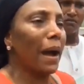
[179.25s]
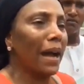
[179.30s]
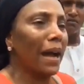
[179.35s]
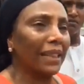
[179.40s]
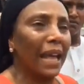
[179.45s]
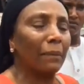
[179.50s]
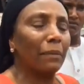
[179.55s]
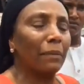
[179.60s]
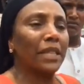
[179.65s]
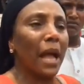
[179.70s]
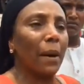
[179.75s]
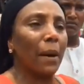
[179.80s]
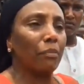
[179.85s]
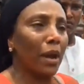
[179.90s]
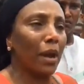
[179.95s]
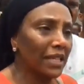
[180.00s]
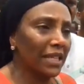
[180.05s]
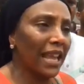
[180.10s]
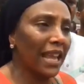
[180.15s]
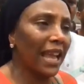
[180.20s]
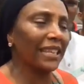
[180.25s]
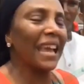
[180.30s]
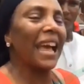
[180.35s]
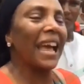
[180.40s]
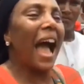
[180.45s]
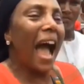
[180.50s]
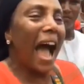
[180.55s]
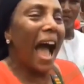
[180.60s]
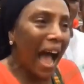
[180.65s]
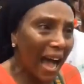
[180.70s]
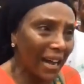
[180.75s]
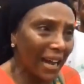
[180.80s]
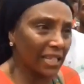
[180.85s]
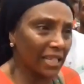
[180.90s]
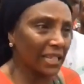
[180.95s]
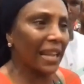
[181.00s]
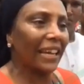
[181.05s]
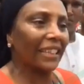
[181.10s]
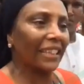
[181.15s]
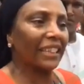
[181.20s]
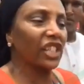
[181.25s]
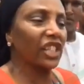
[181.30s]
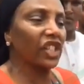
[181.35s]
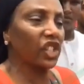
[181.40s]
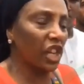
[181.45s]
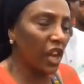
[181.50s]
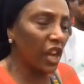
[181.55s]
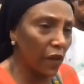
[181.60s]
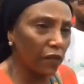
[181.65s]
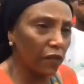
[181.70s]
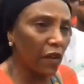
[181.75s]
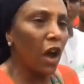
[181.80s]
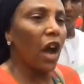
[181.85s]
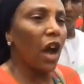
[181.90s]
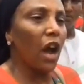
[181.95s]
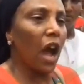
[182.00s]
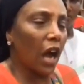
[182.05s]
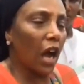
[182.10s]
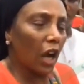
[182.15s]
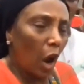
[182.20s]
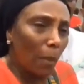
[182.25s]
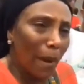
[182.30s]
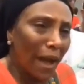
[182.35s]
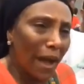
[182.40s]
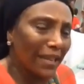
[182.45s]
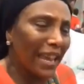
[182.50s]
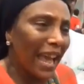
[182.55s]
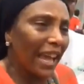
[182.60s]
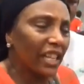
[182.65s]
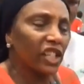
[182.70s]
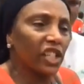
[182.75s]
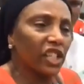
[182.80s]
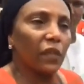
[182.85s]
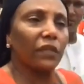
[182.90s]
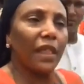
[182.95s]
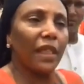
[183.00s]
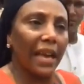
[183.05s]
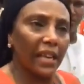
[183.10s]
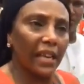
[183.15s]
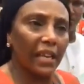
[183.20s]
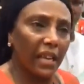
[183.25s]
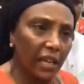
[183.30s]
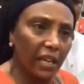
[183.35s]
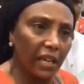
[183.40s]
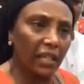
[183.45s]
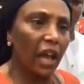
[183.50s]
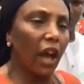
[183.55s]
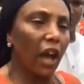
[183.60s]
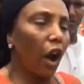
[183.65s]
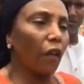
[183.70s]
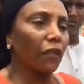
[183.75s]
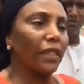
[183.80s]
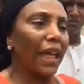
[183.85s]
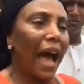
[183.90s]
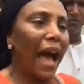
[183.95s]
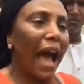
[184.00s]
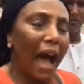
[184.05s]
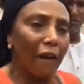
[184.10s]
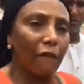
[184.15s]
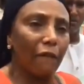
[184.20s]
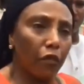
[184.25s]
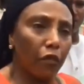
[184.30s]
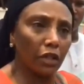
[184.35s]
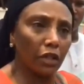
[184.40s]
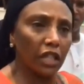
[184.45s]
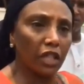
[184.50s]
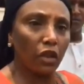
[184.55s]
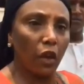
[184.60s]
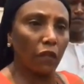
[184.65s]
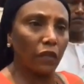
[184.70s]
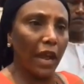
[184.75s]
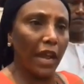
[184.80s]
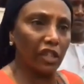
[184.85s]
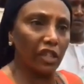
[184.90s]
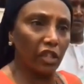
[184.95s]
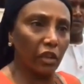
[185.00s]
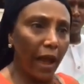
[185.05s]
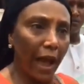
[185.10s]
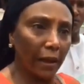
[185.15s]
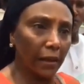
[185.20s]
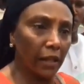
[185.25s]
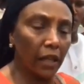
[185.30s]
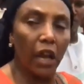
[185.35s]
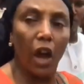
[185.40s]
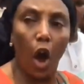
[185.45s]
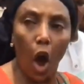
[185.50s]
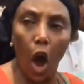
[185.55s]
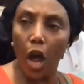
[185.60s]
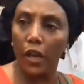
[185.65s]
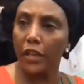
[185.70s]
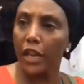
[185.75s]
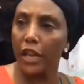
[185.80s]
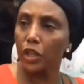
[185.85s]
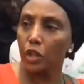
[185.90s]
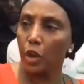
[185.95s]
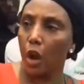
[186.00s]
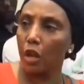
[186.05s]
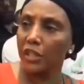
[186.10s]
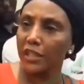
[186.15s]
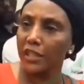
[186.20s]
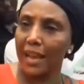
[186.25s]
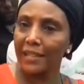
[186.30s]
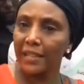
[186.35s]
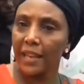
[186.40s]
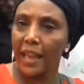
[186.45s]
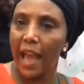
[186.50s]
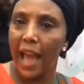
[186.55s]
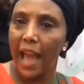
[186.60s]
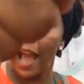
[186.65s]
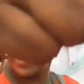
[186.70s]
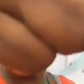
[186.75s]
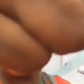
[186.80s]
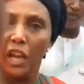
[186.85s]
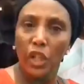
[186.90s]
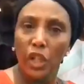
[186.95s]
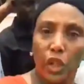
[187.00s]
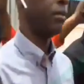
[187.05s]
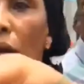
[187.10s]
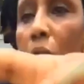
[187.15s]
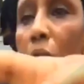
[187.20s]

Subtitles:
We demand that Mr. President acts like the chief, commander-in-chief that he is of armed forces of Nigeria. All these soldiers here